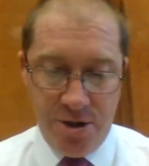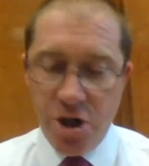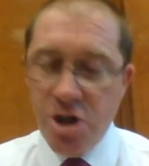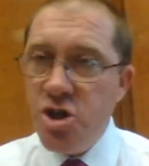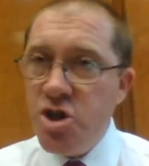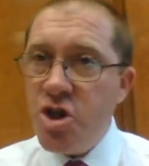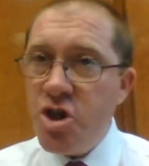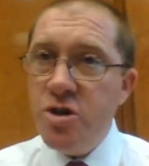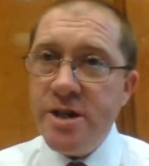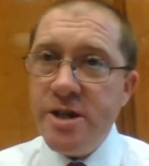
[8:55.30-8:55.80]
You
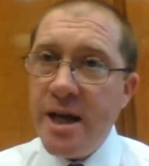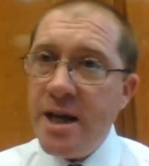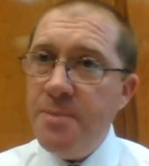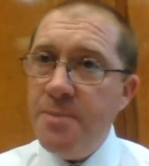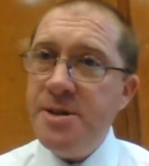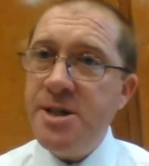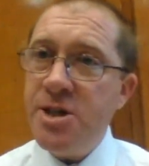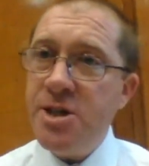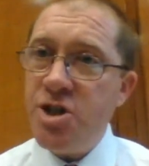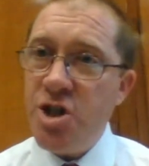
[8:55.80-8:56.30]
can choose any
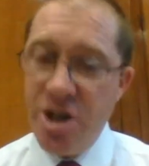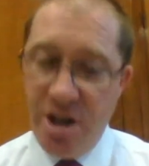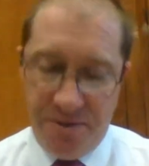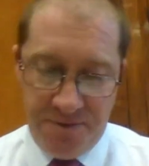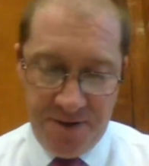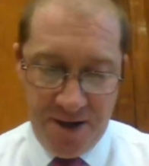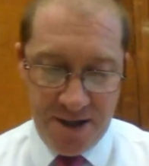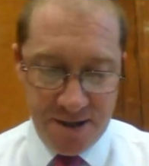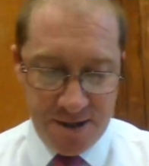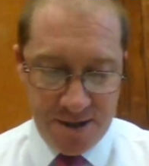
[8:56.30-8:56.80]
position you
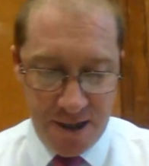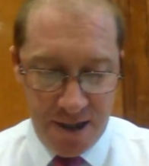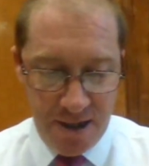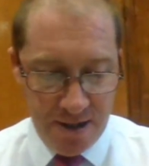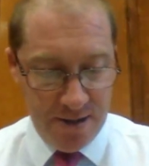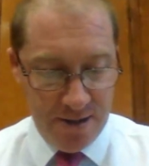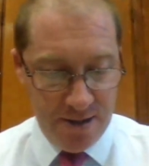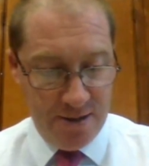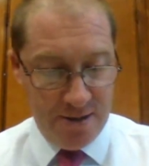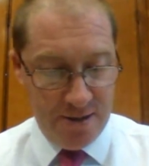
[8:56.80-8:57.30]
fancy,
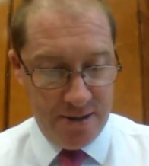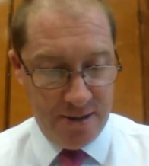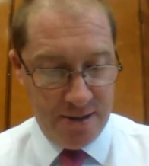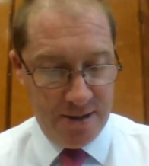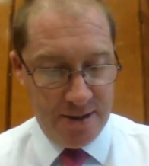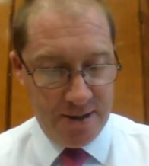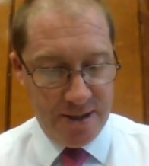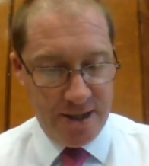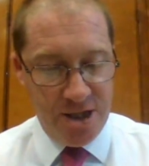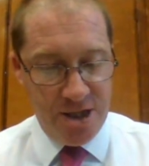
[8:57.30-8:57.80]

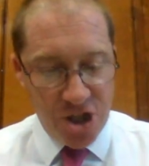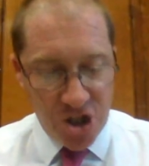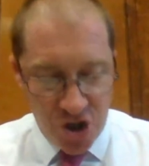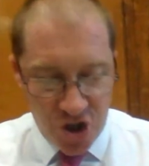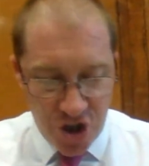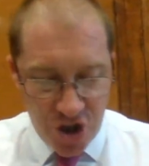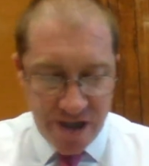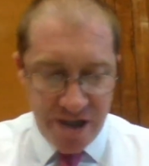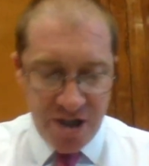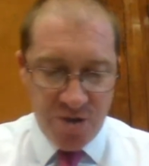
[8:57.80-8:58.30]
and you
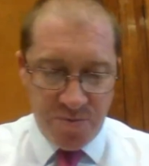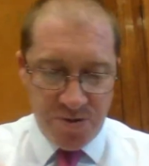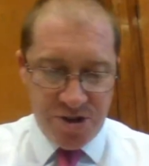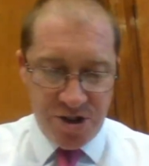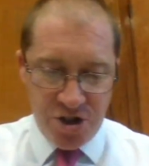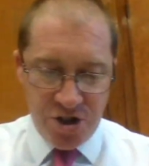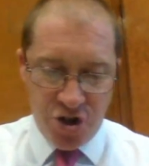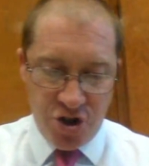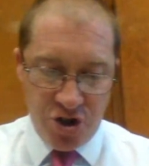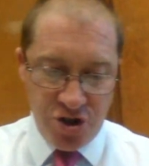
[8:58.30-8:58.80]
can change
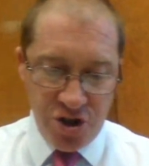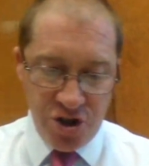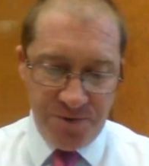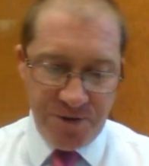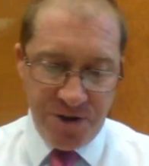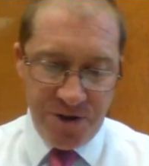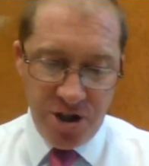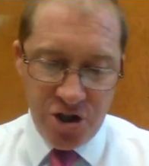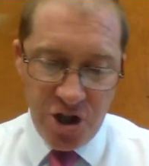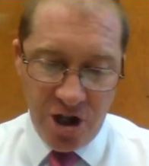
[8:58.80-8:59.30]
position as
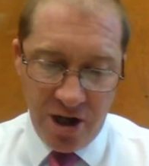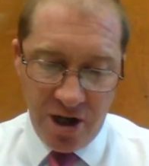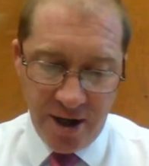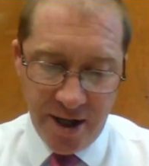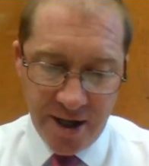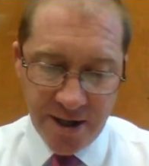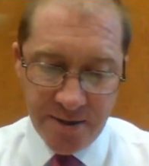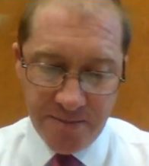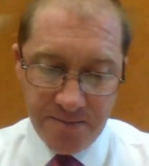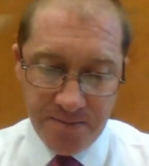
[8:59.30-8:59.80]
often as you
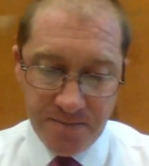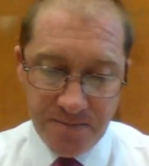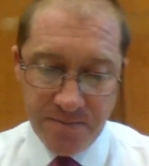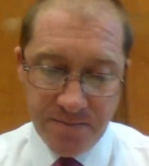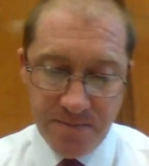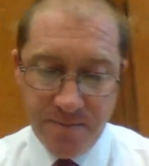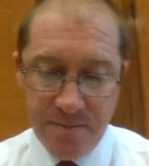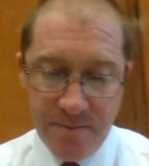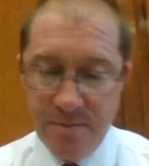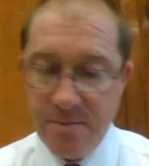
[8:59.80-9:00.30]
like.
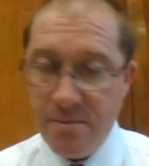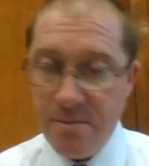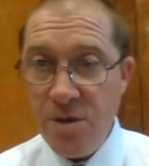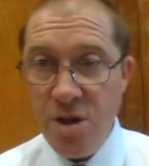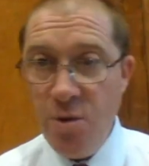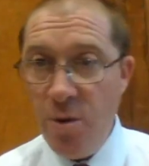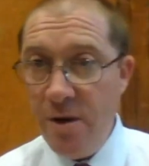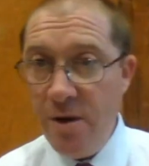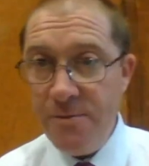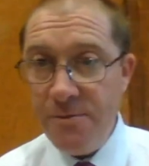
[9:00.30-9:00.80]

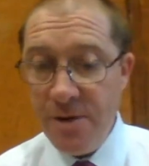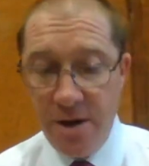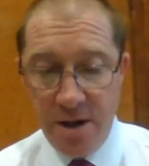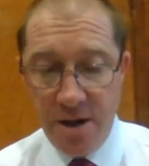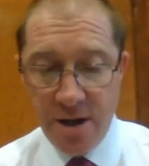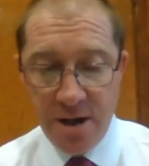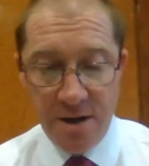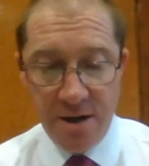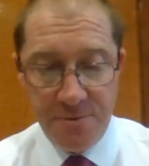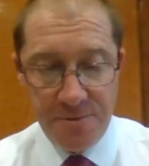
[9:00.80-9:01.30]
You won't
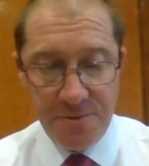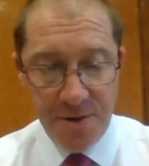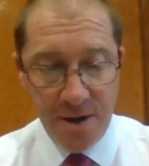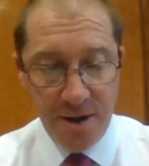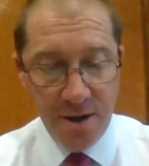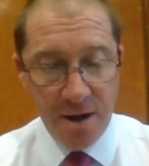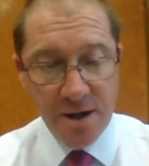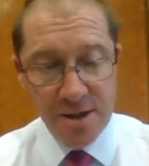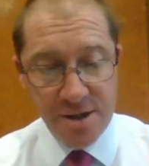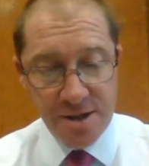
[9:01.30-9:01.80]
find it
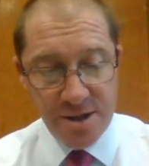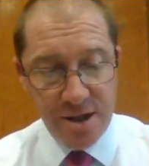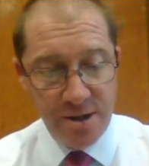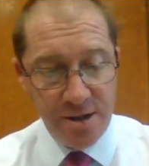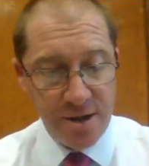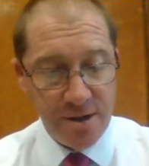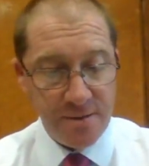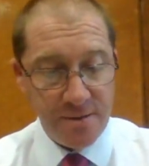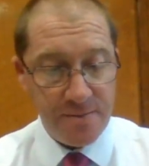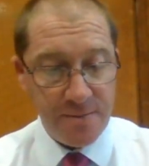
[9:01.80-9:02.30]
comfy, I can
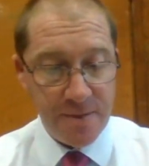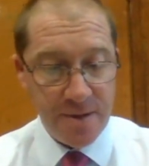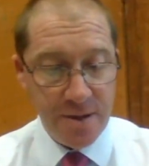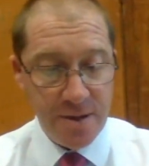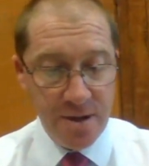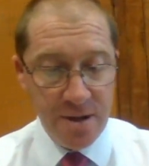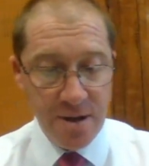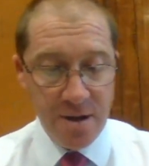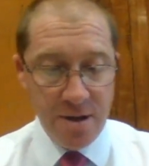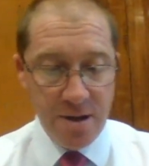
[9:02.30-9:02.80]
tell you.
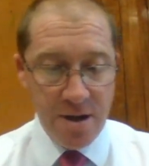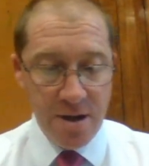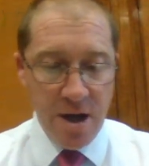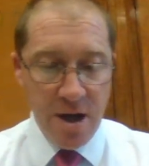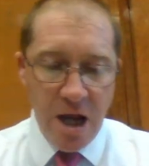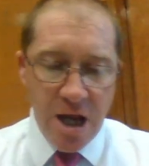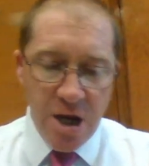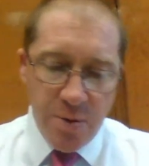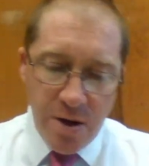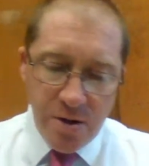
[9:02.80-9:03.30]

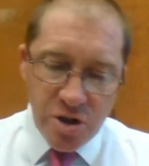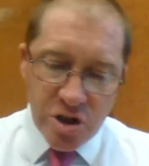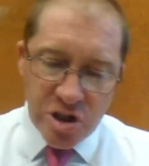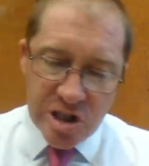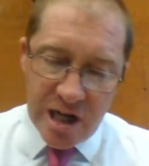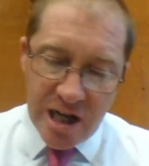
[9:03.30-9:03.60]
You won't